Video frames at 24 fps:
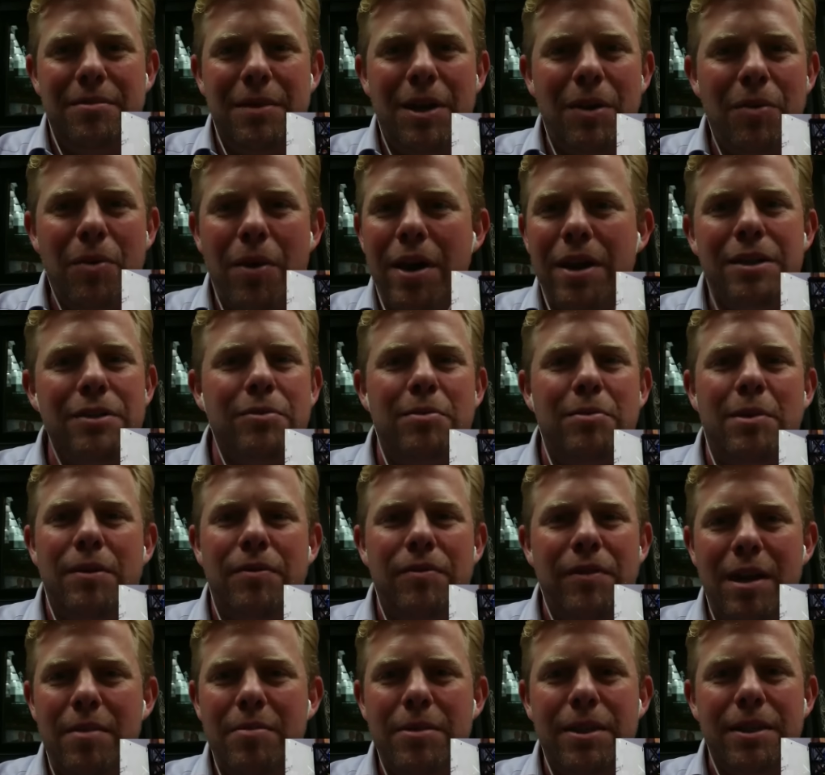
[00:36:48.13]
My why is for my
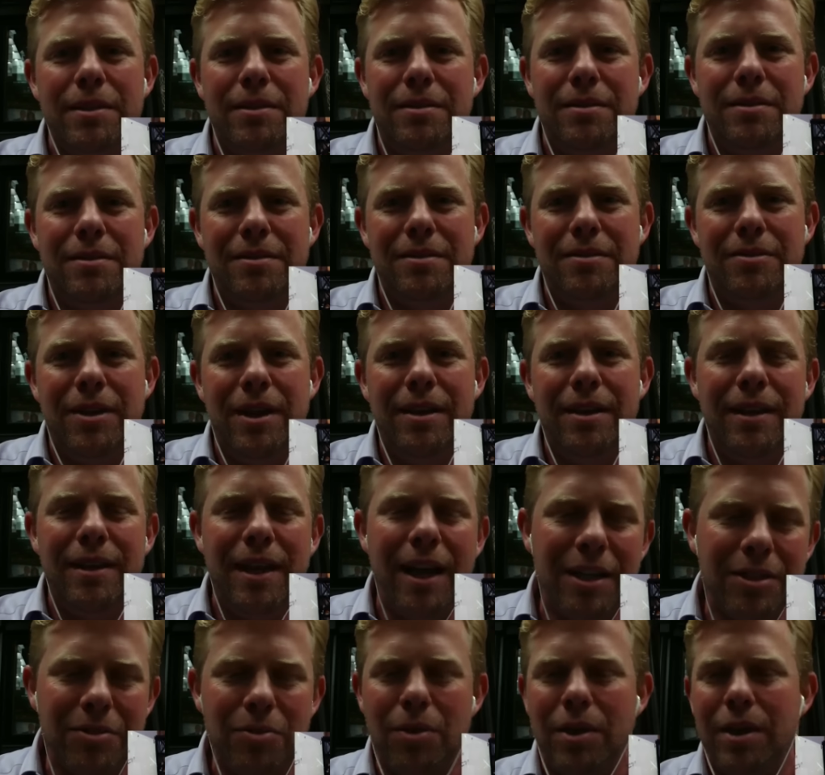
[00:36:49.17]
family, right?
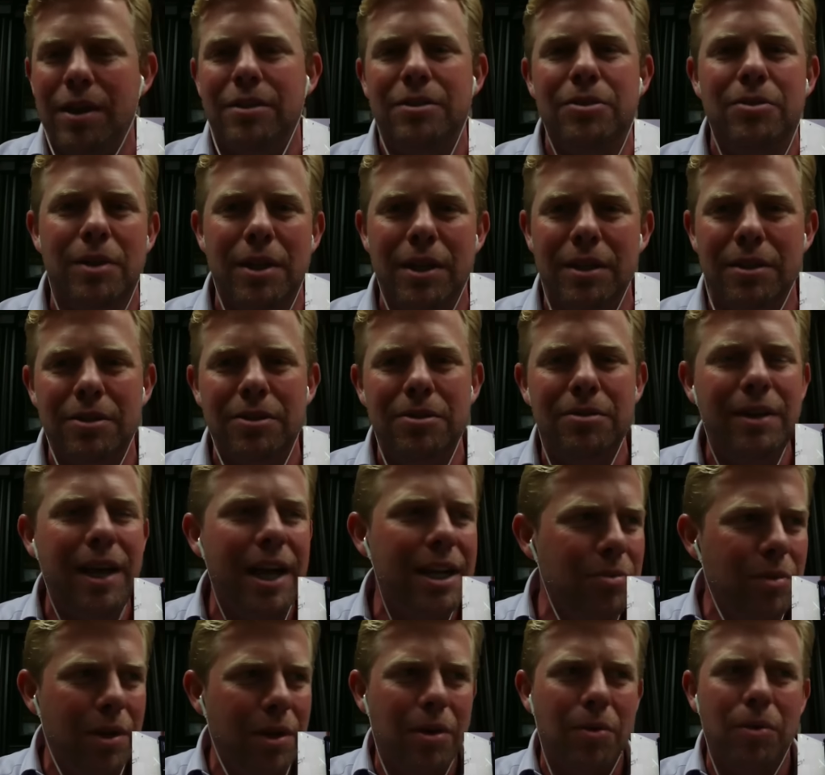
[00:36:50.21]
That's why I do what I do.
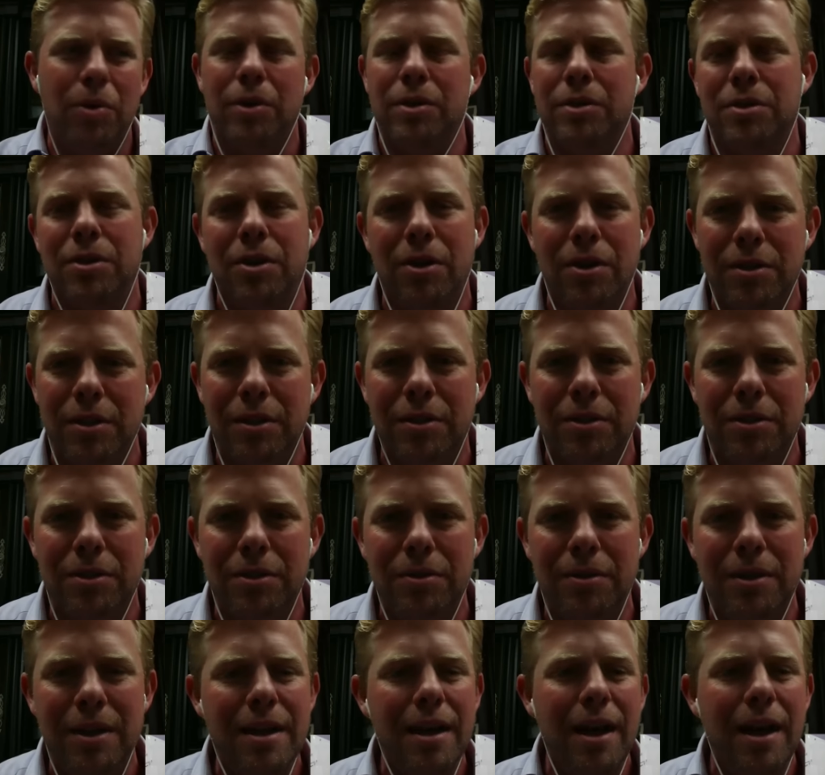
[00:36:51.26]
That's why I work as hard as I
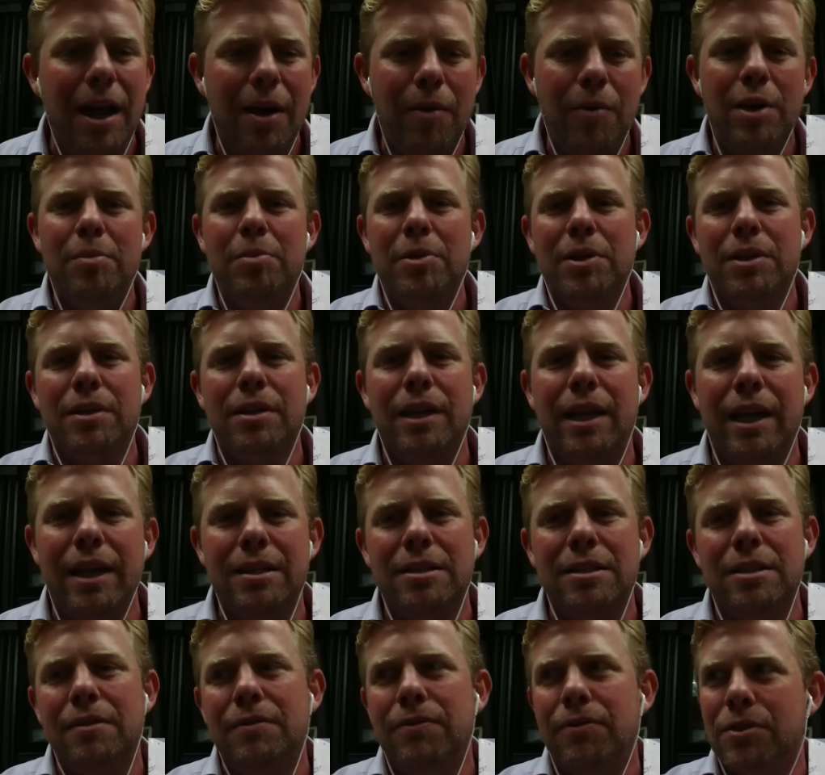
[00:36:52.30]
do. I want to build a
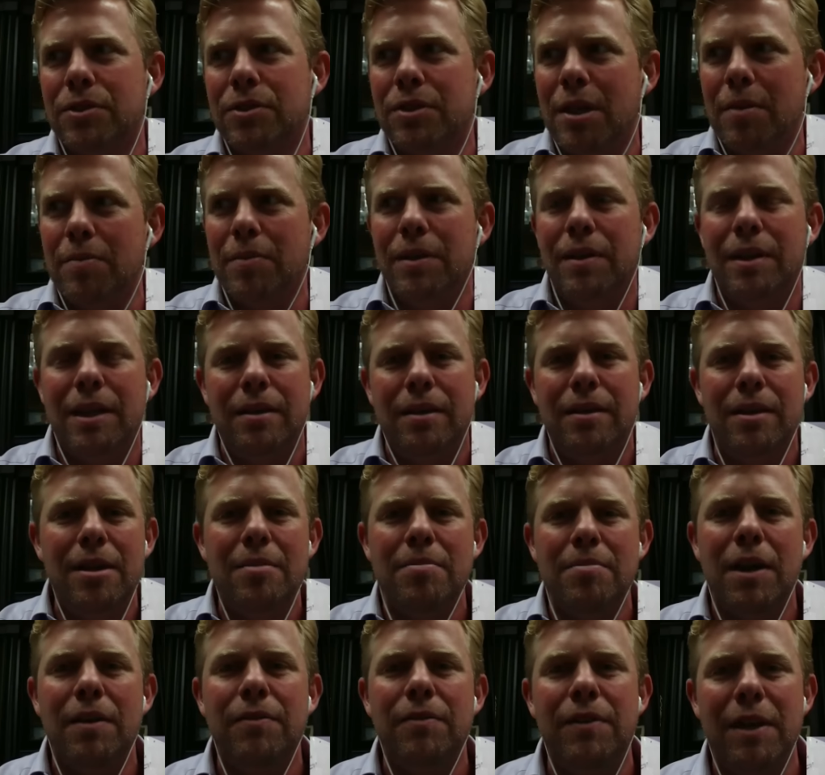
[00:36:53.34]
legacy for something that
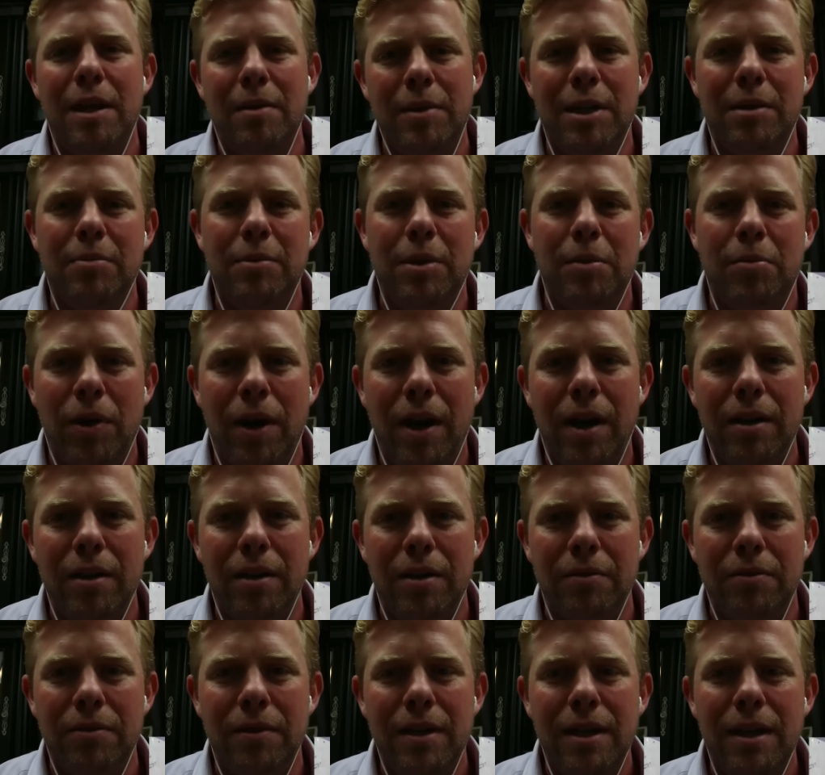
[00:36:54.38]
my family can be proud
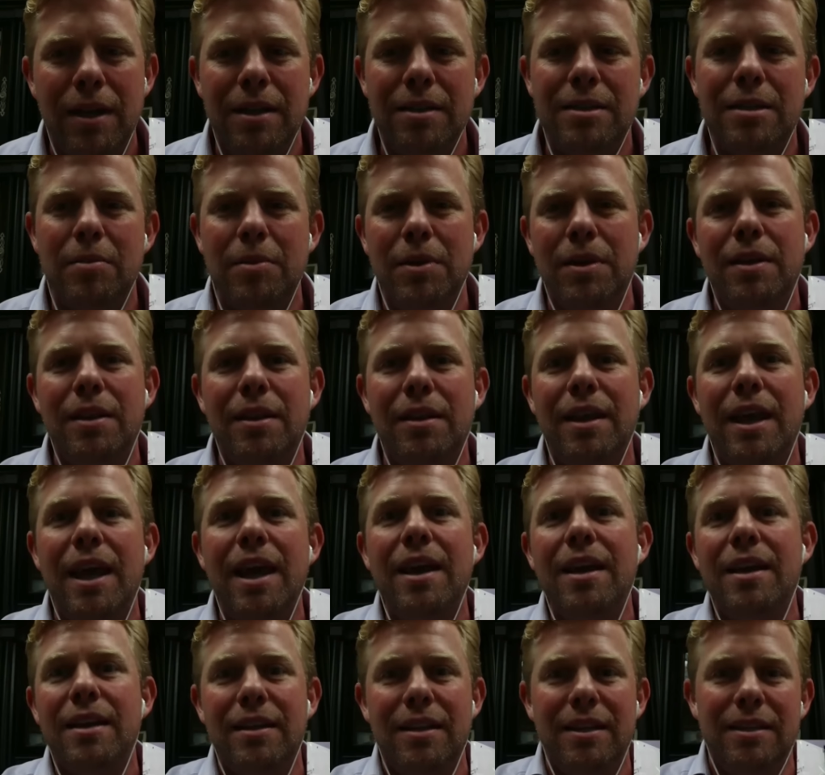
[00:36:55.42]
of and something that
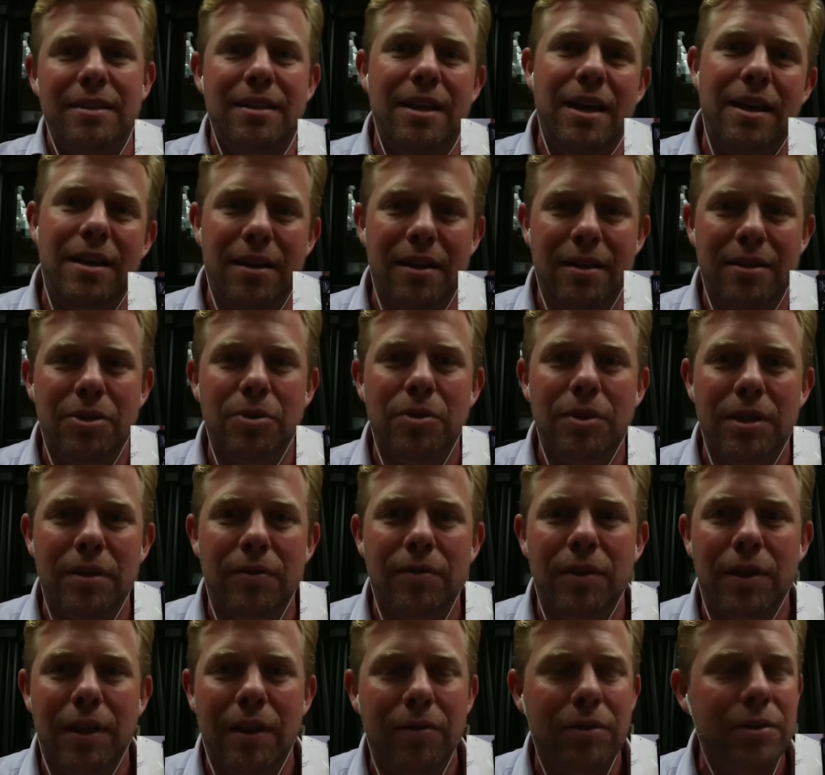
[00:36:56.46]
they can then take to a
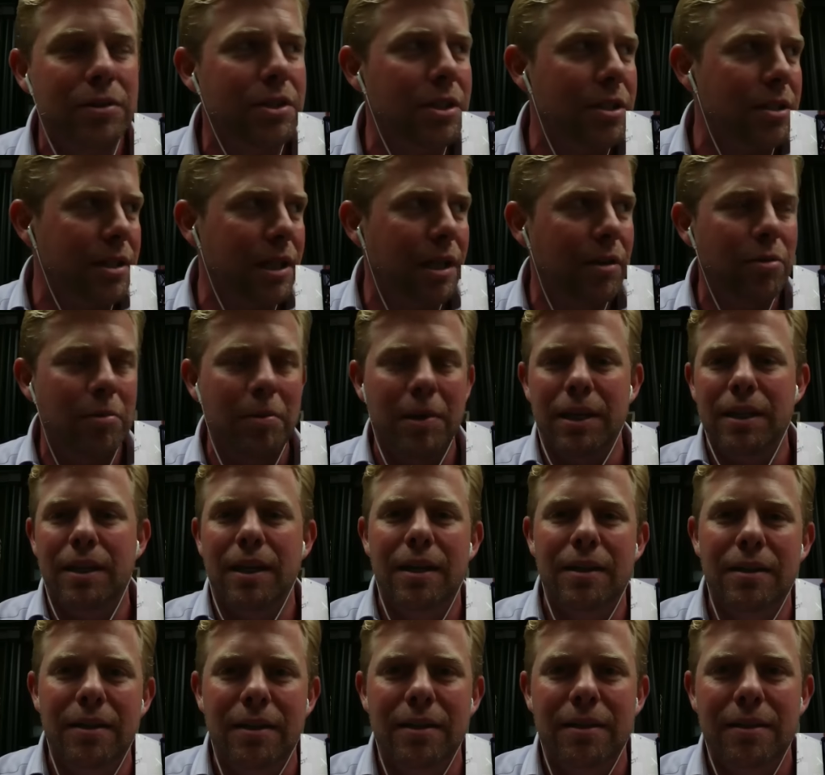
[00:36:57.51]
different level, just like what my
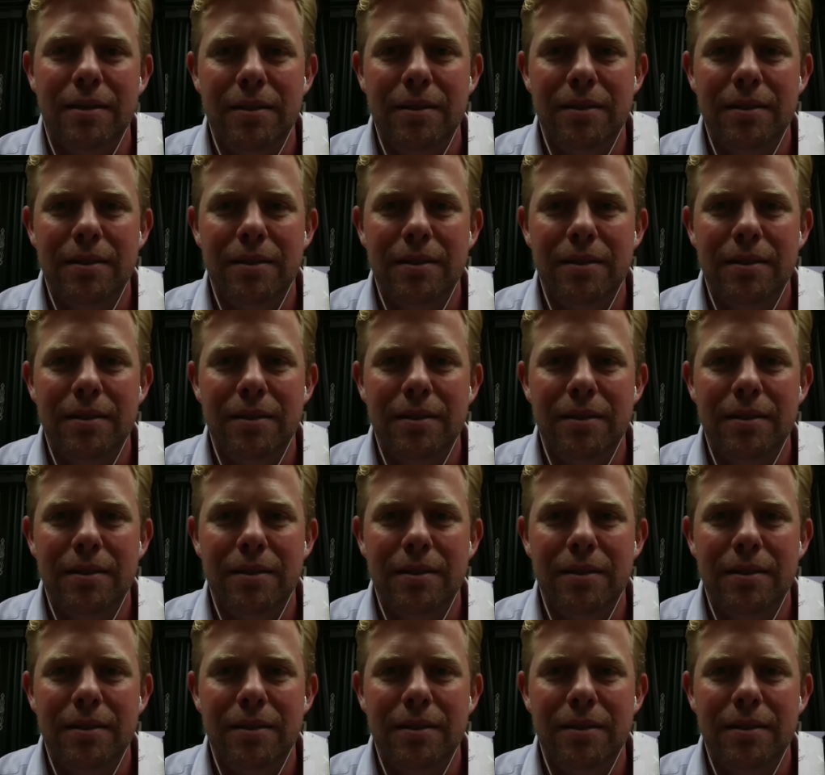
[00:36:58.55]
dad did.